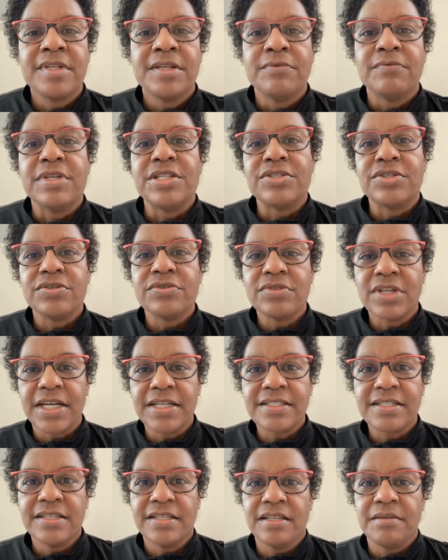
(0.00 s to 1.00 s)
We do like
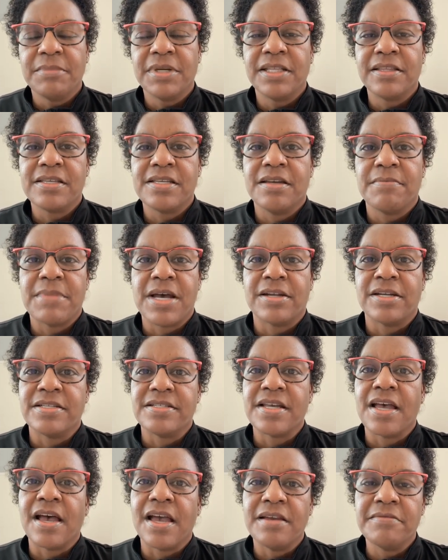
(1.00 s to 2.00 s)
to limit the amount of
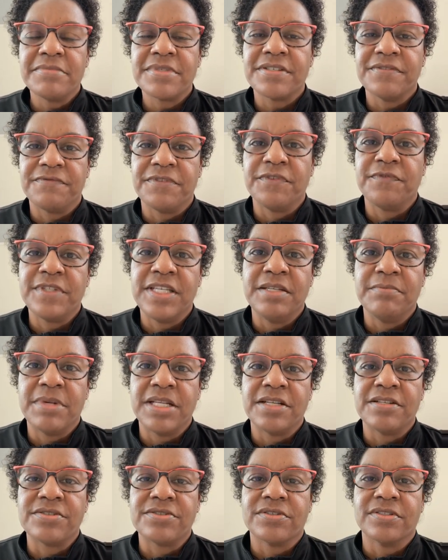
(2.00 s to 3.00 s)
time to 15
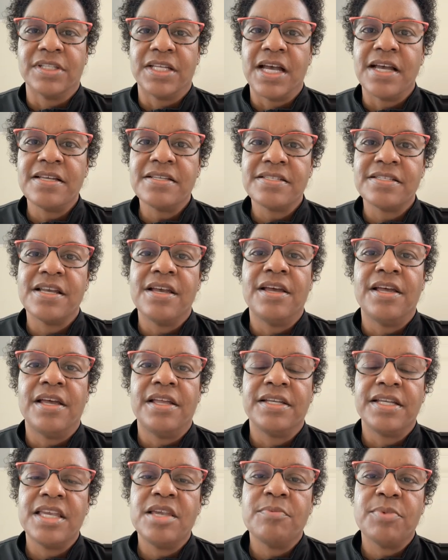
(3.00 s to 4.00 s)
minutes or less,
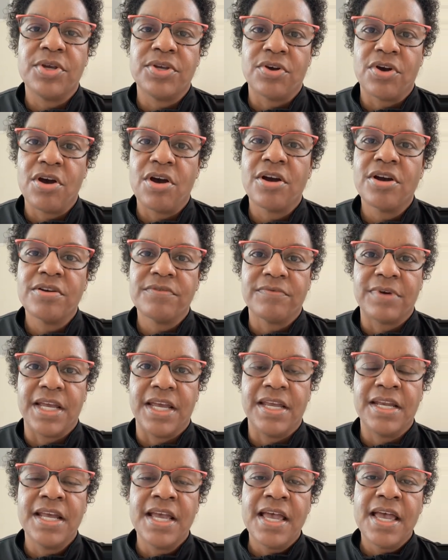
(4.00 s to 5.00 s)
and keeping your heart
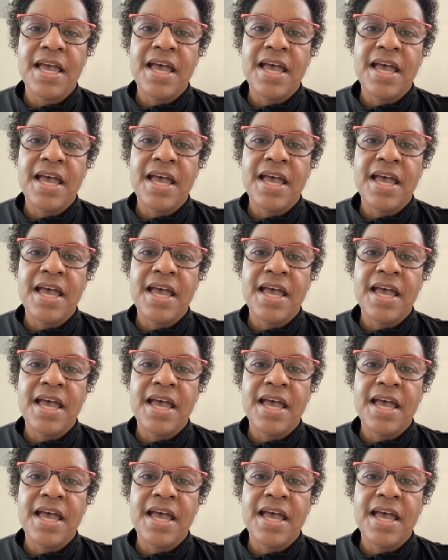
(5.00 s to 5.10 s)
rate